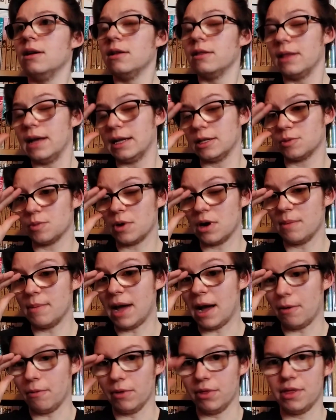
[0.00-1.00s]
that's where I'm
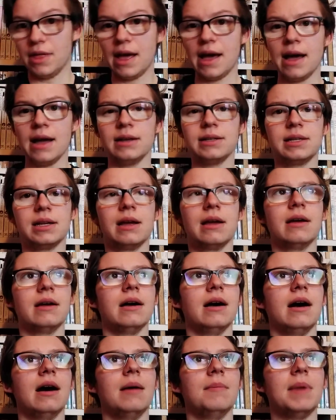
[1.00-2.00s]
at with that.
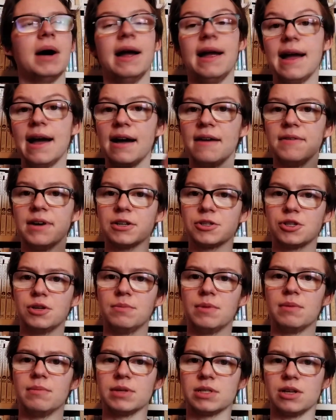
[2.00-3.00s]
I have actually
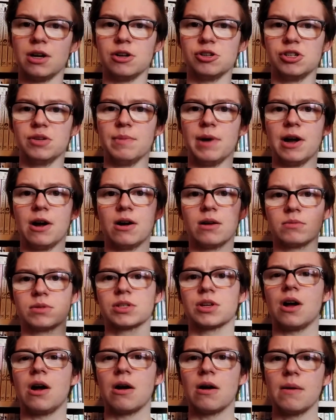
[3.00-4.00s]
been massaging my arm
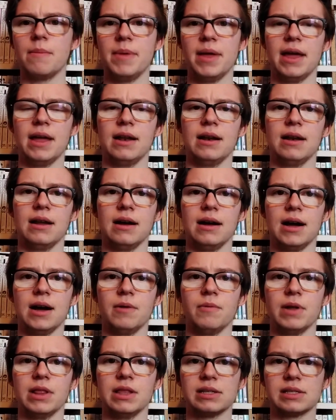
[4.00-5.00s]
scar a bit.
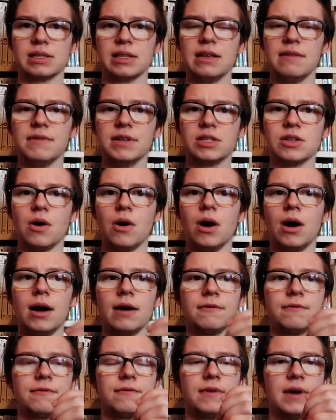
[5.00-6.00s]
When the sleeve is
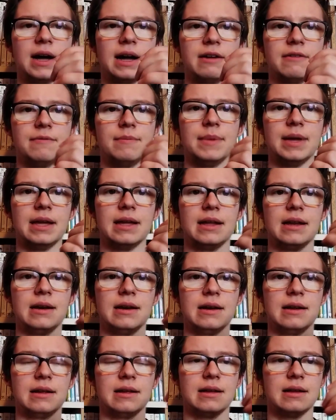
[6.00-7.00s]
off, I've
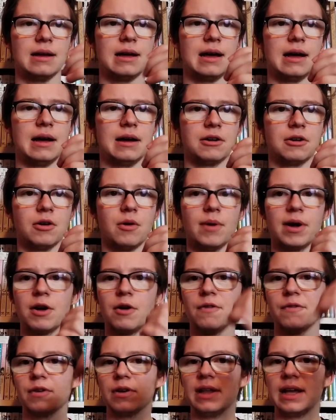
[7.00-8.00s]
been going
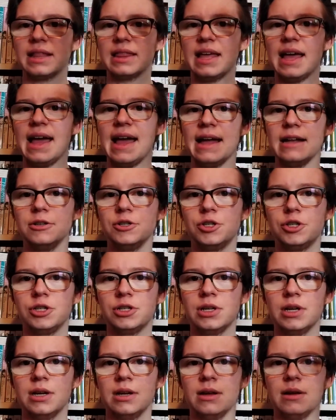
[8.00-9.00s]
over like the edge
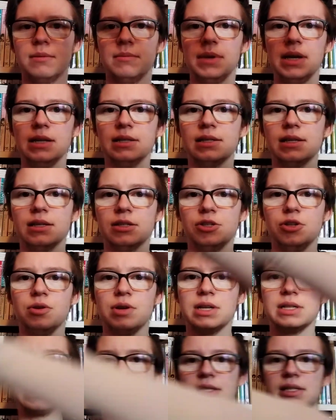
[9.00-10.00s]
pieces. You
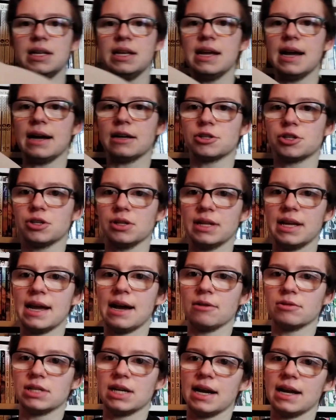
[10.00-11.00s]
can see actually
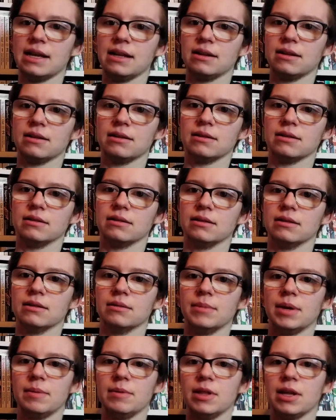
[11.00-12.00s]
how tight,
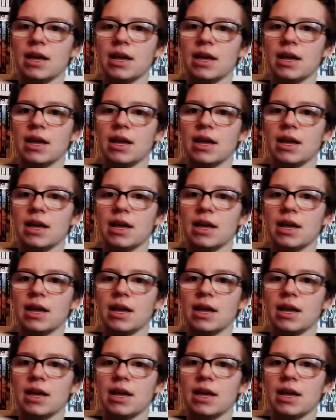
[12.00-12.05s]
maybe the